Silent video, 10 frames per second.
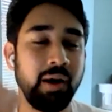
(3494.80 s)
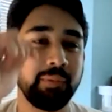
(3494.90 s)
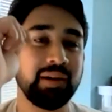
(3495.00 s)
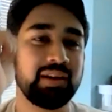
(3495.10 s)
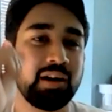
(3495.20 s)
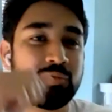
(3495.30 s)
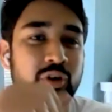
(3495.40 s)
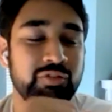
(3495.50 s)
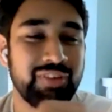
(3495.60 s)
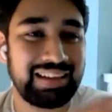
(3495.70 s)
In terms
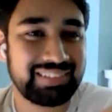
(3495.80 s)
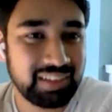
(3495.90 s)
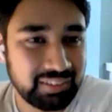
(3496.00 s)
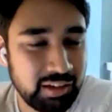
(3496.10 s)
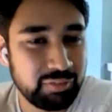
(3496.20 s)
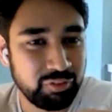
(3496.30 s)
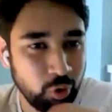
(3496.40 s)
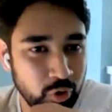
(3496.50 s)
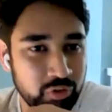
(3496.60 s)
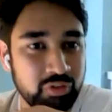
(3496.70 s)
of external
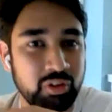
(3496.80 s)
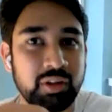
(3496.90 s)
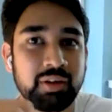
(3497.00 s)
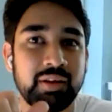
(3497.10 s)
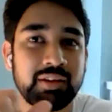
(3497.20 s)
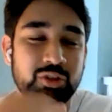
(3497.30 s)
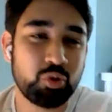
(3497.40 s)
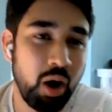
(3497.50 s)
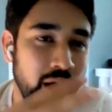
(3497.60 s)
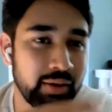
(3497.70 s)
flows,
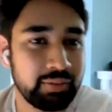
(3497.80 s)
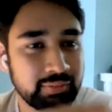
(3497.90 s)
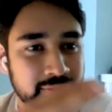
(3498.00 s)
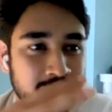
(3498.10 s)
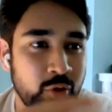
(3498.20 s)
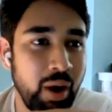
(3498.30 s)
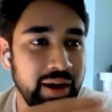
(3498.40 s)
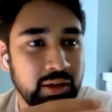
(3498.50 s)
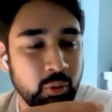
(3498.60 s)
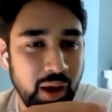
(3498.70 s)
you are
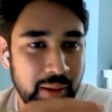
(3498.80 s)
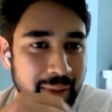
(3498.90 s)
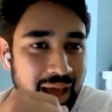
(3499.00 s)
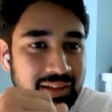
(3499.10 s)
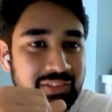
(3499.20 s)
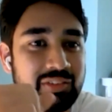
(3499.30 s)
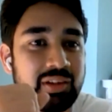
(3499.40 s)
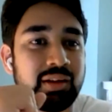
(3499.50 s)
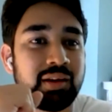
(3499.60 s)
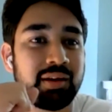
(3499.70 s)
quite well balanced.
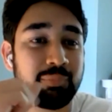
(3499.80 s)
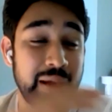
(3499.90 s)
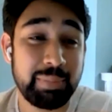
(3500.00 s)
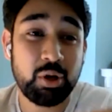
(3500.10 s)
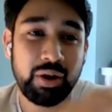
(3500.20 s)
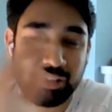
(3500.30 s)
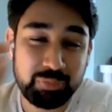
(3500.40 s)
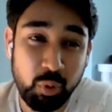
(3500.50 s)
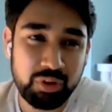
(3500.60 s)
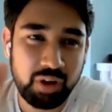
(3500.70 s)
Maybe your
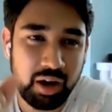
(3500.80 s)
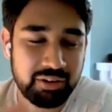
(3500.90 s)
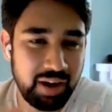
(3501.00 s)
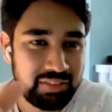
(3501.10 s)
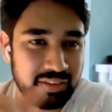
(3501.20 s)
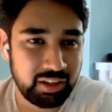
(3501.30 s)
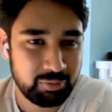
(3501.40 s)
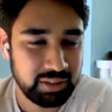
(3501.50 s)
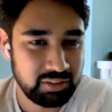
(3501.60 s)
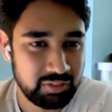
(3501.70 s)
exports aren't rising as
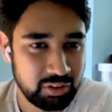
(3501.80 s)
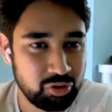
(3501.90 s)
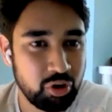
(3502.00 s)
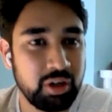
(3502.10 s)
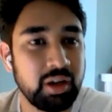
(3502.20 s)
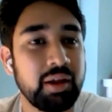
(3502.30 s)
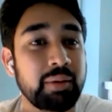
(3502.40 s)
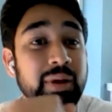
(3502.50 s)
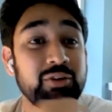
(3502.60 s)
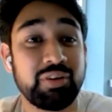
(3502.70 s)
much as they should,
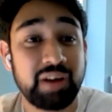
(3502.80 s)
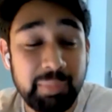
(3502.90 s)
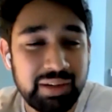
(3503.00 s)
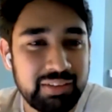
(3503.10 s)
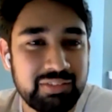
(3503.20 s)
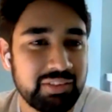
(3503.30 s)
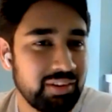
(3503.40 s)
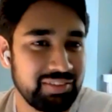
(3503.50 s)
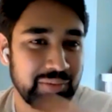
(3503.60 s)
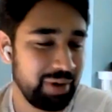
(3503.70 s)
but your remittances
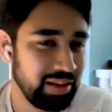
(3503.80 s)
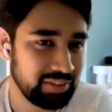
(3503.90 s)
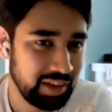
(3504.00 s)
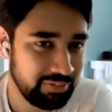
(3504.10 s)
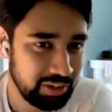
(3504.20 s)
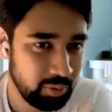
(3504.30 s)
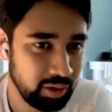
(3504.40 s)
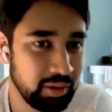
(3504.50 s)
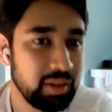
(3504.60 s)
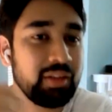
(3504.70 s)
are surprising everyone.
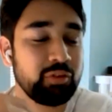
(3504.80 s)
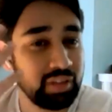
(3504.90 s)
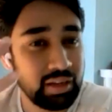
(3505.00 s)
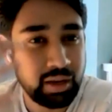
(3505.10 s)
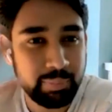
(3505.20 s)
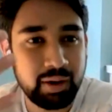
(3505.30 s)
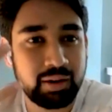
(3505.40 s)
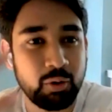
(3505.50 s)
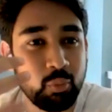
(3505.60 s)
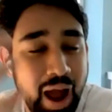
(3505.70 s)
So think
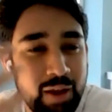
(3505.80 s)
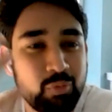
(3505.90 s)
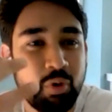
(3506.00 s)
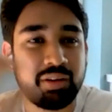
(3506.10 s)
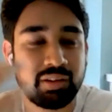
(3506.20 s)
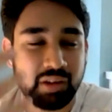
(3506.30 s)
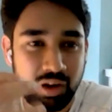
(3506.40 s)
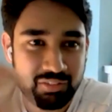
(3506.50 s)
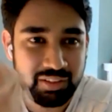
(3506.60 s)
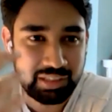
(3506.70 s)
about, why would the
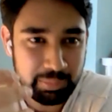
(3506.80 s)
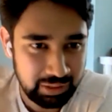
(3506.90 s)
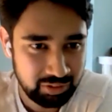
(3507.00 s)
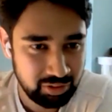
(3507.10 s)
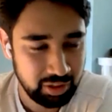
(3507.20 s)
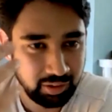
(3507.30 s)
currency depreciate?